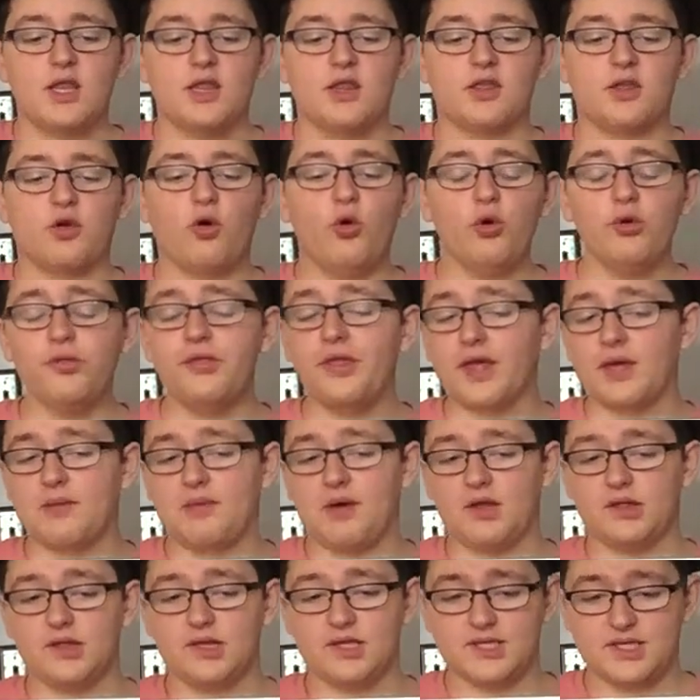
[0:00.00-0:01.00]
The cool thing
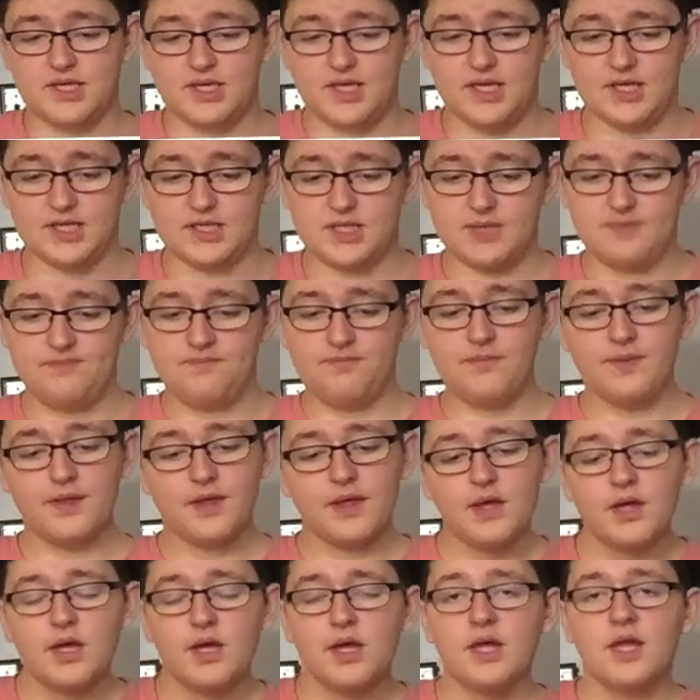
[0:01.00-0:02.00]
about this is,
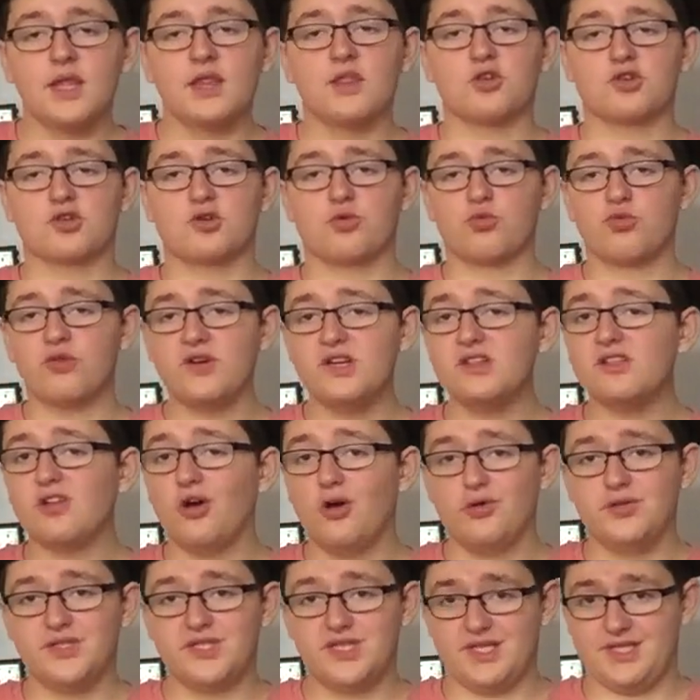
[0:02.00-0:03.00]
there's a
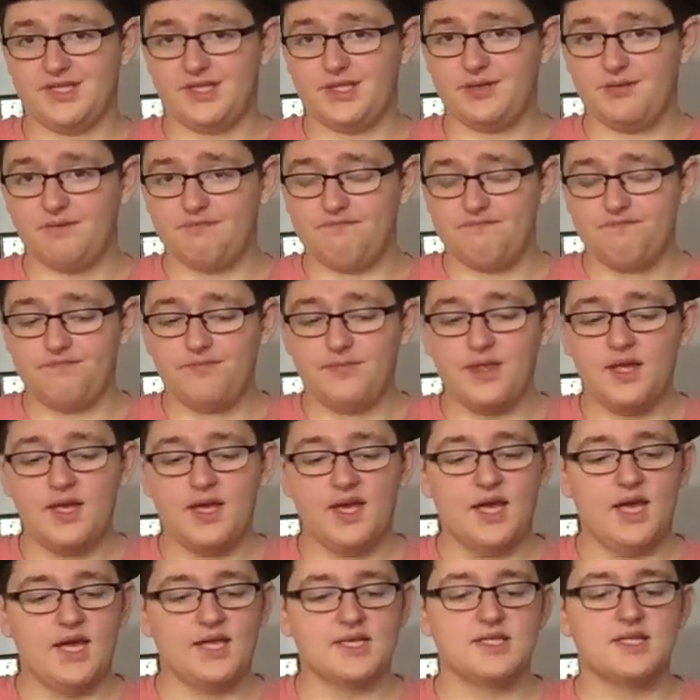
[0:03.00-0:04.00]
reload system.
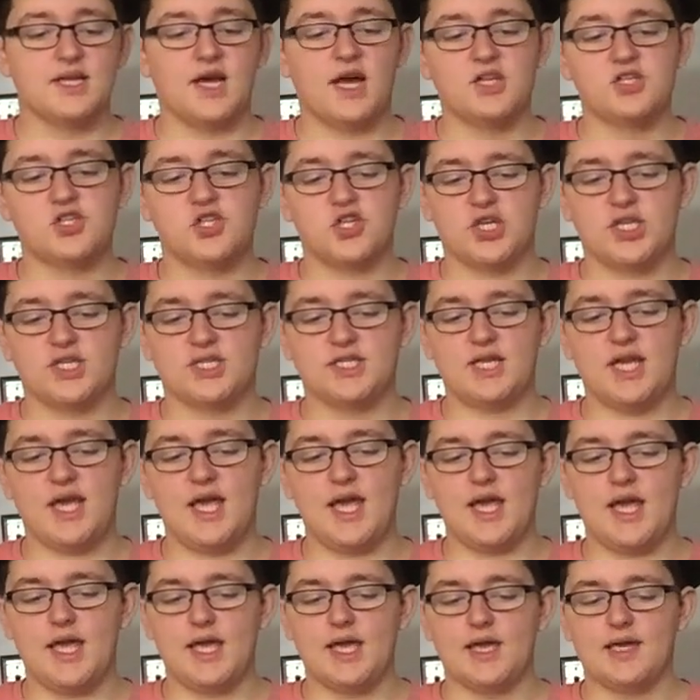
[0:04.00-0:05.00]
It's not just
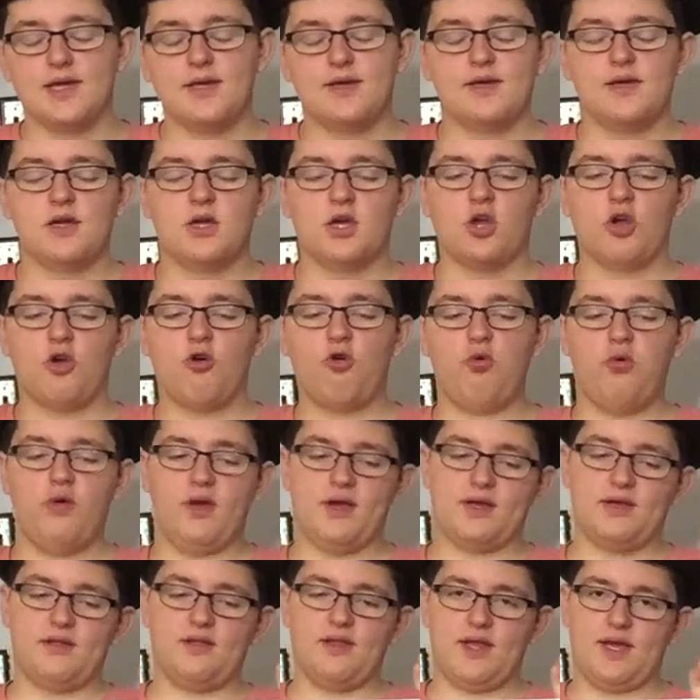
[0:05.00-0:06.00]
a
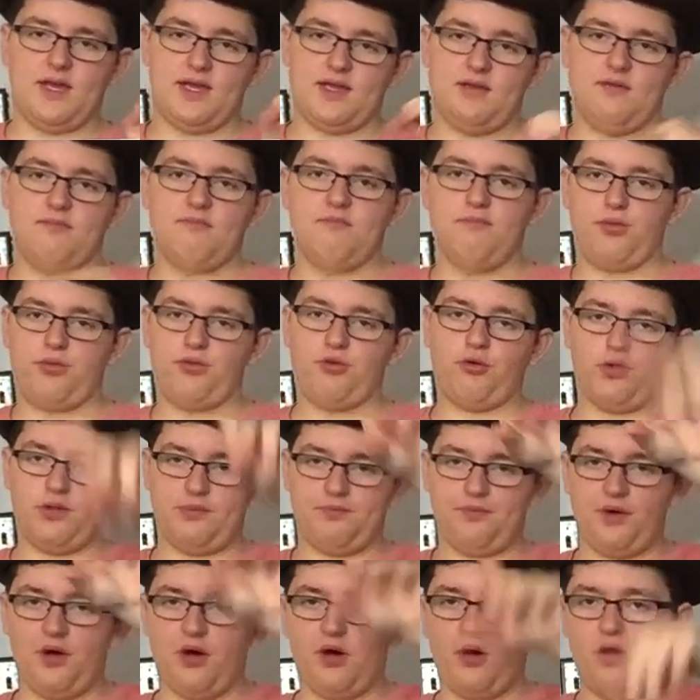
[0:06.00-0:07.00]
quick, like, throw the
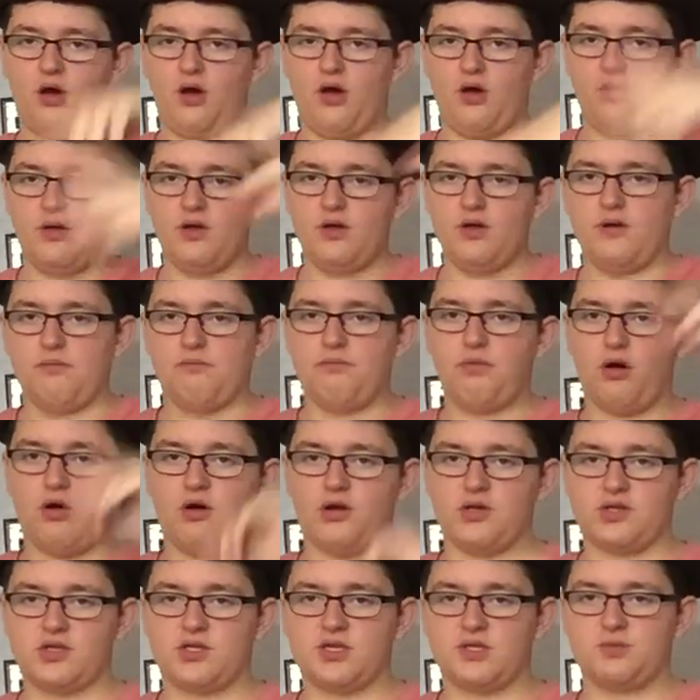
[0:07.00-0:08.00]
ball
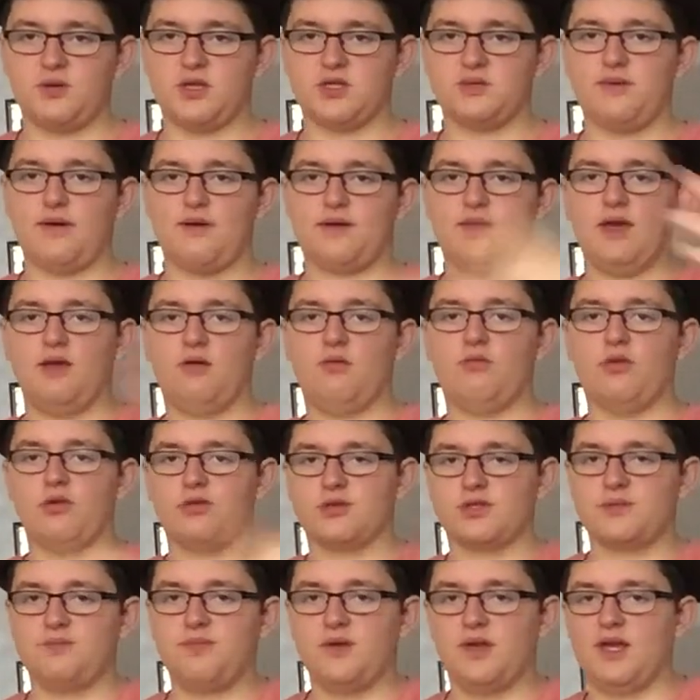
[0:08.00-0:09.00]
spawns back in,
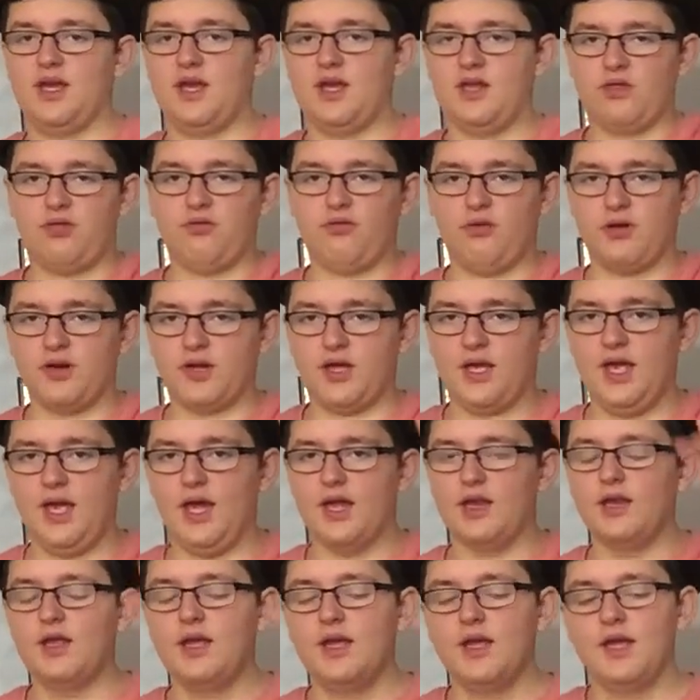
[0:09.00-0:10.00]
we'll spin it and throw it
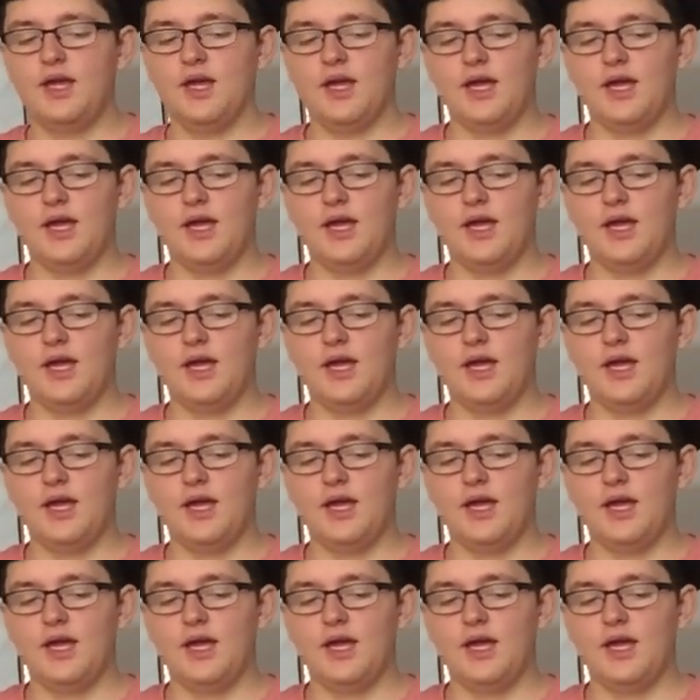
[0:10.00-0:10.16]
again.